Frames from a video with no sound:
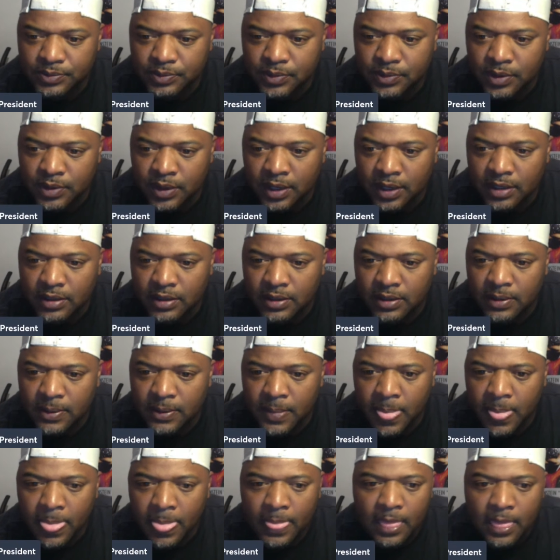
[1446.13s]
All right.
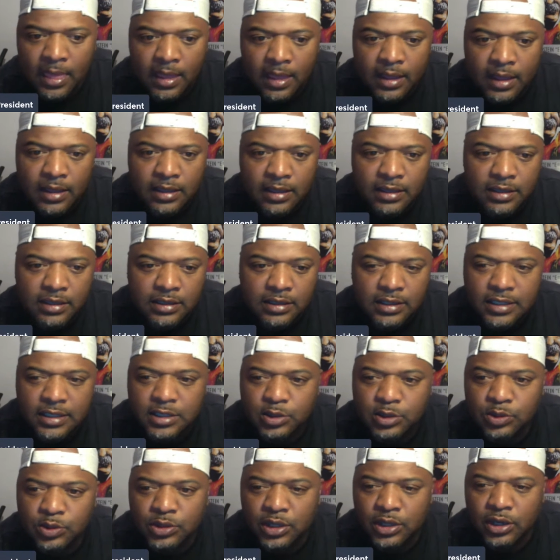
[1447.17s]
This
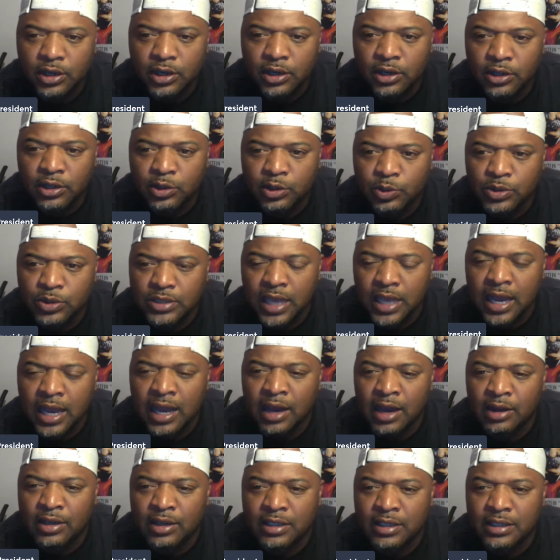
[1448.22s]
is when the Earth was
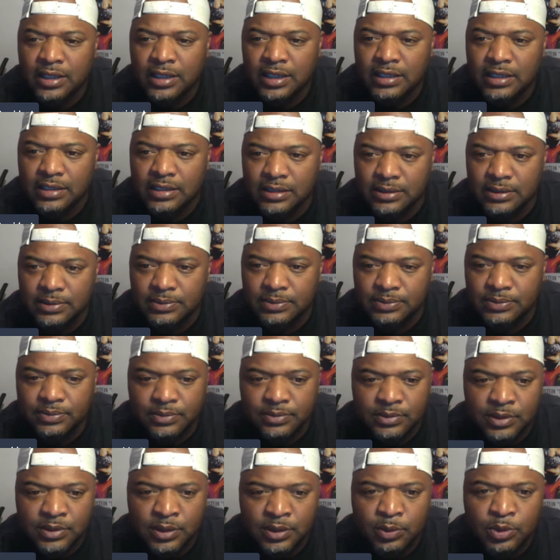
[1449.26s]
all connected.
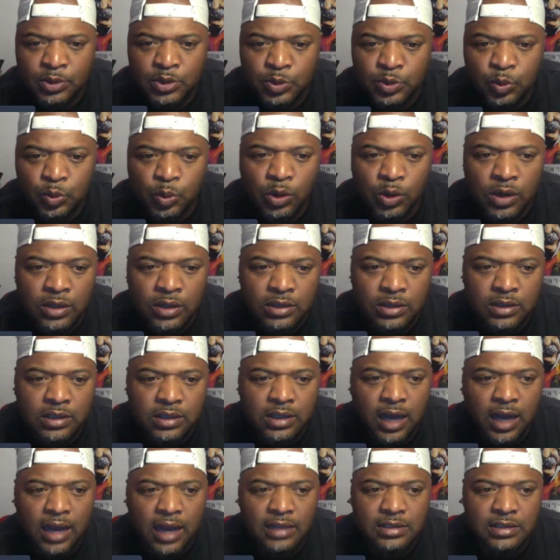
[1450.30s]
It was one
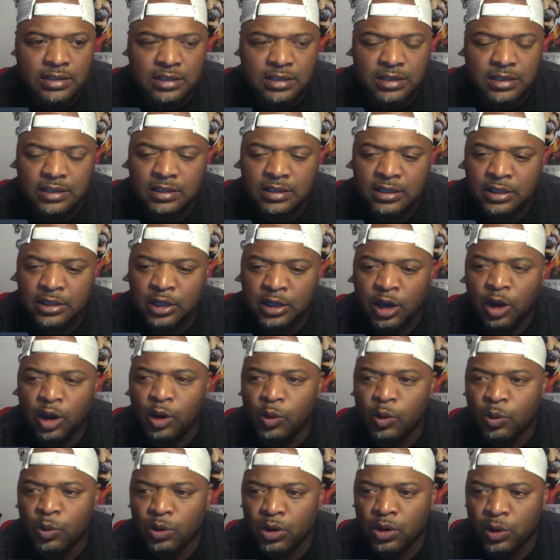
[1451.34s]
continent. The
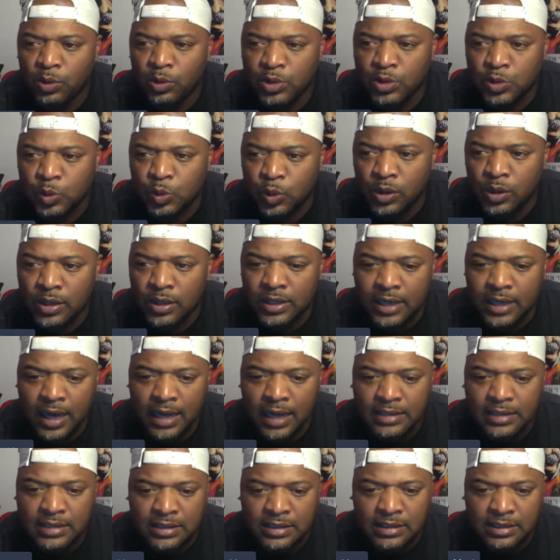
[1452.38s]
whole world was one
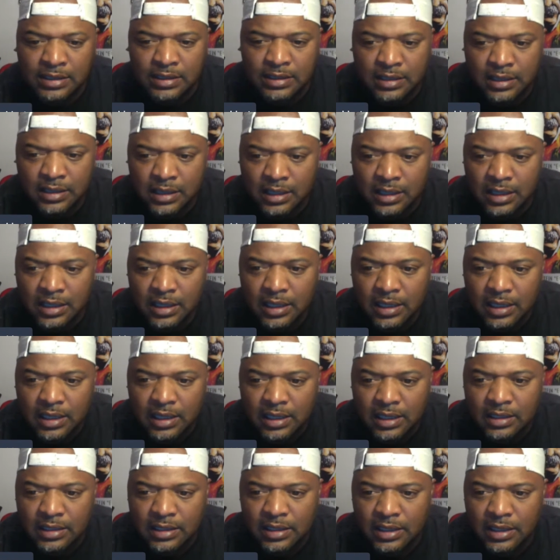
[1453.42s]
continent.
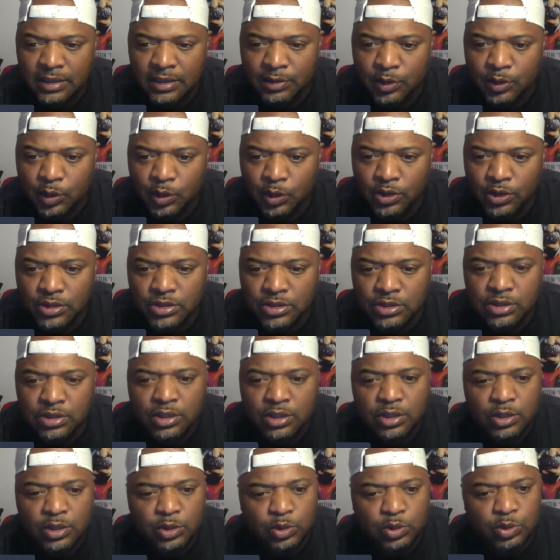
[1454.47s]
And then, of course,
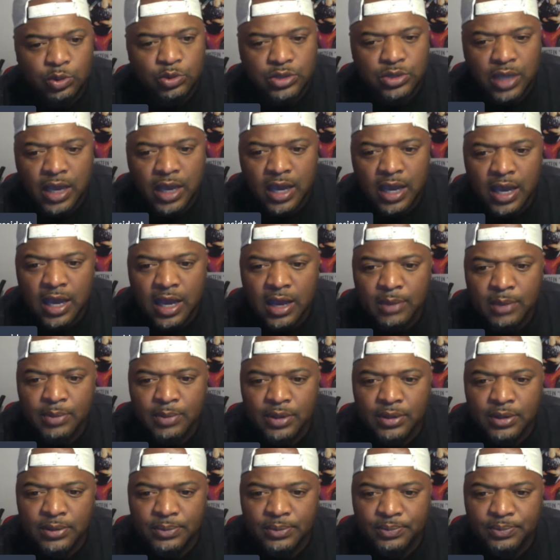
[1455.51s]
through time
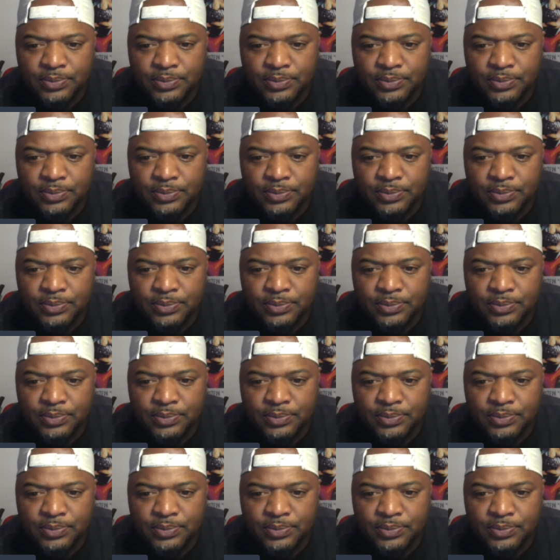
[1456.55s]
and,